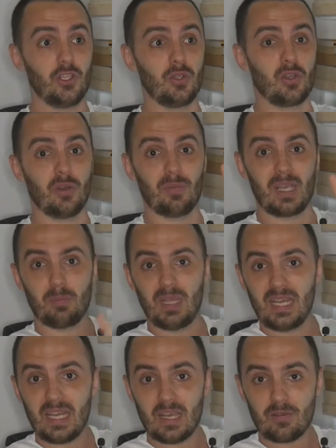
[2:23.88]
you can make
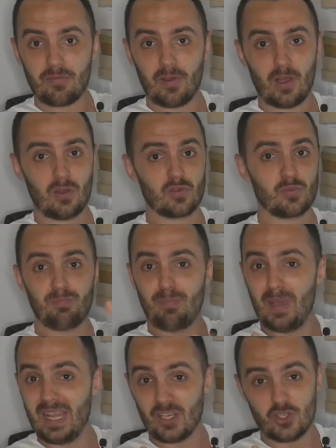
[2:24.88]
PDF files,
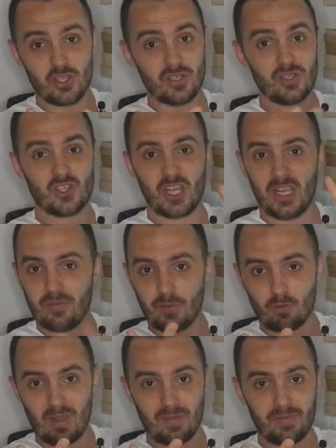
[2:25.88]
pictures,
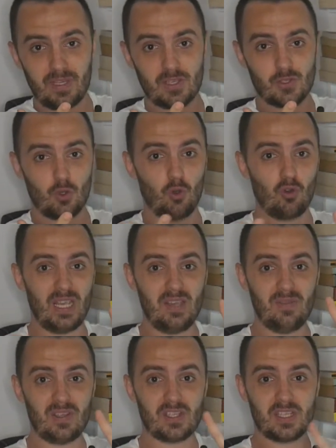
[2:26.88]
infographics, or
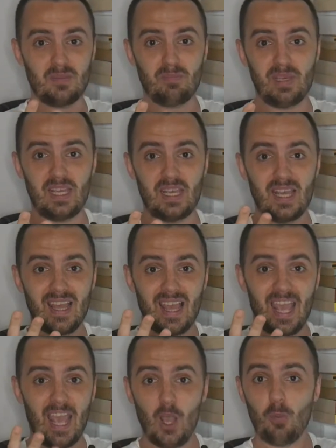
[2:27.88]
even simply
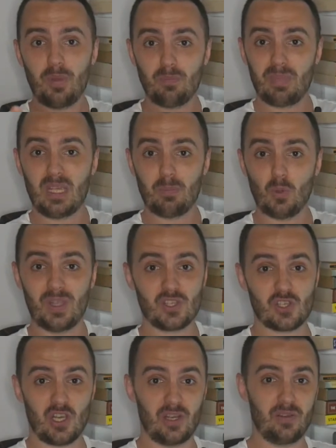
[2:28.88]
helping people
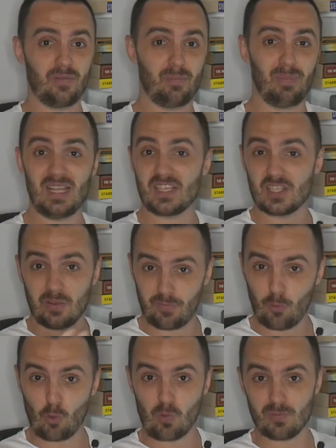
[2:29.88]
inside of places like
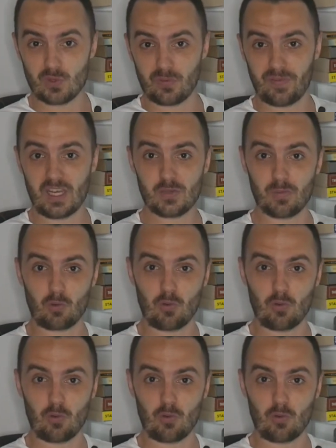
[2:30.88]
forums or Facebook